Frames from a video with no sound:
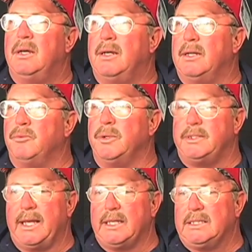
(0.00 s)
It would
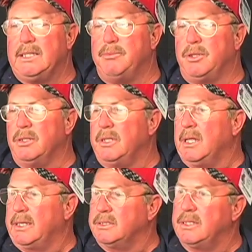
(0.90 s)
take it typically
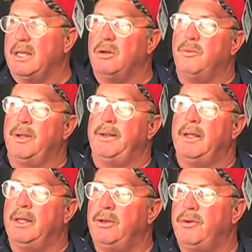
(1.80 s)
like a Sato
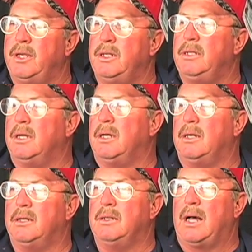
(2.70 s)
100.
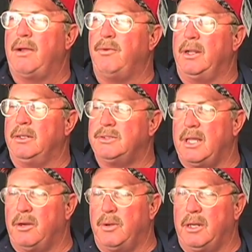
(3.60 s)
I run the
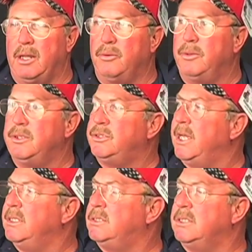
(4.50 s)
Sato 100 with the
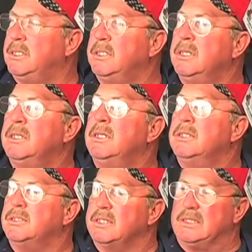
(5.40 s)
JC
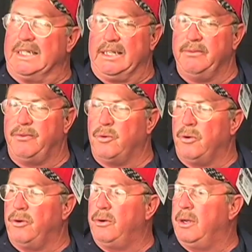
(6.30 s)

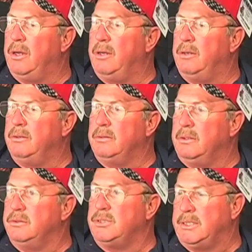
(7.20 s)

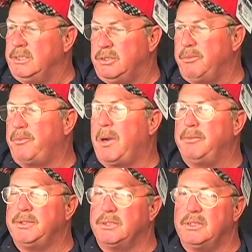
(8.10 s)
16.4, JC
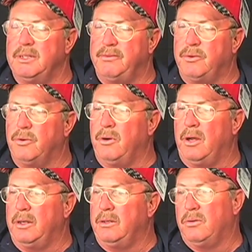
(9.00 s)
Superprop 16.4
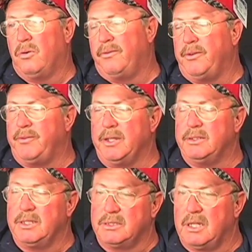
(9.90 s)
on it, or
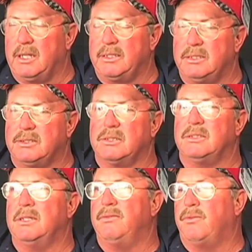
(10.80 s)
15.6. I like the
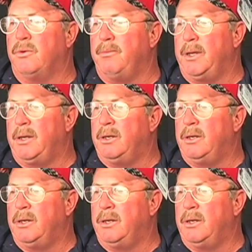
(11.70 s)
16.4 better.